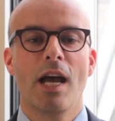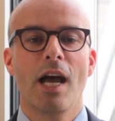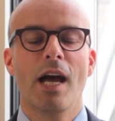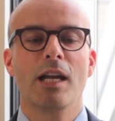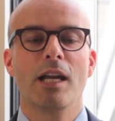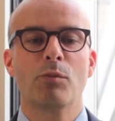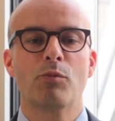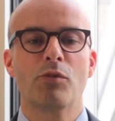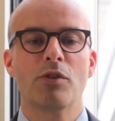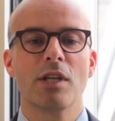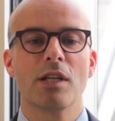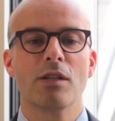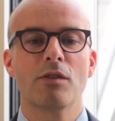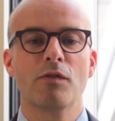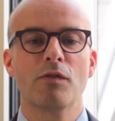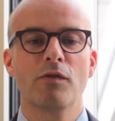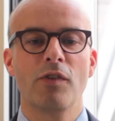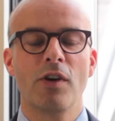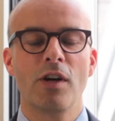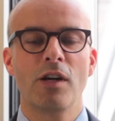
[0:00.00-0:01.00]
and it presents
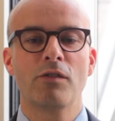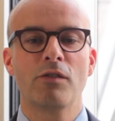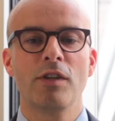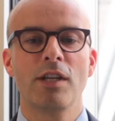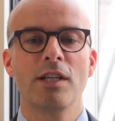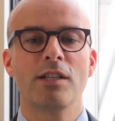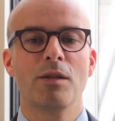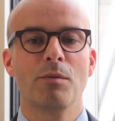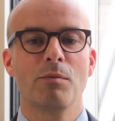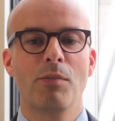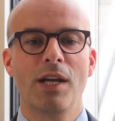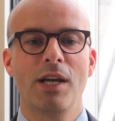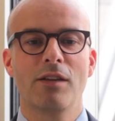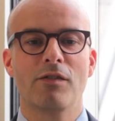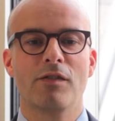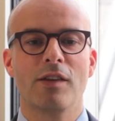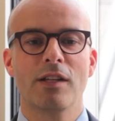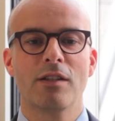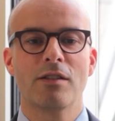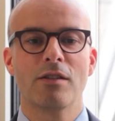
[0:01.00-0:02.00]
far-reaching
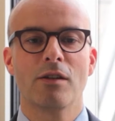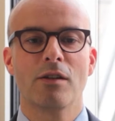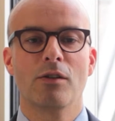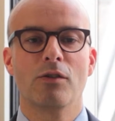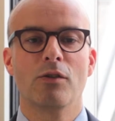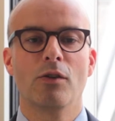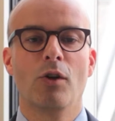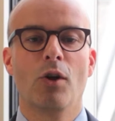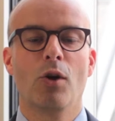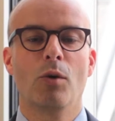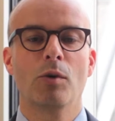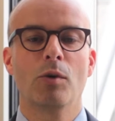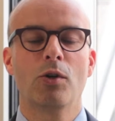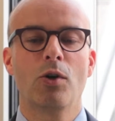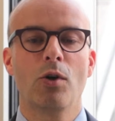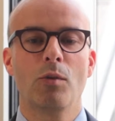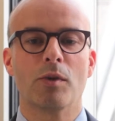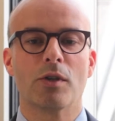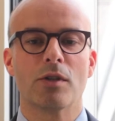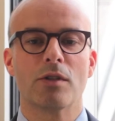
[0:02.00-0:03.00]
benefits to global
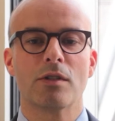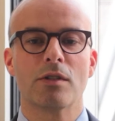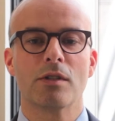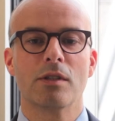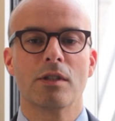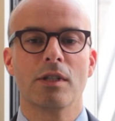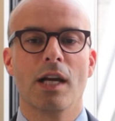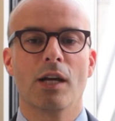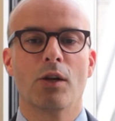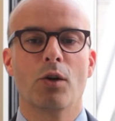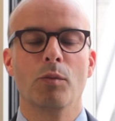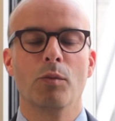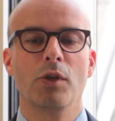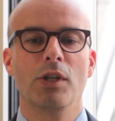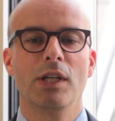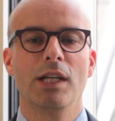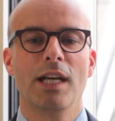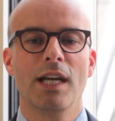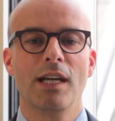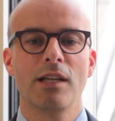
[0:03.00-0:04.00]
commerce and
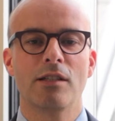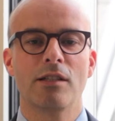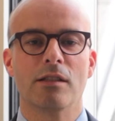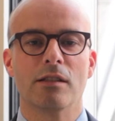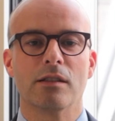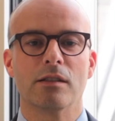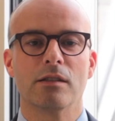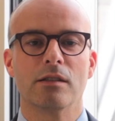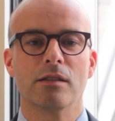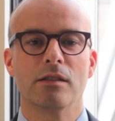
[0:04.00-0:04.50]
communication.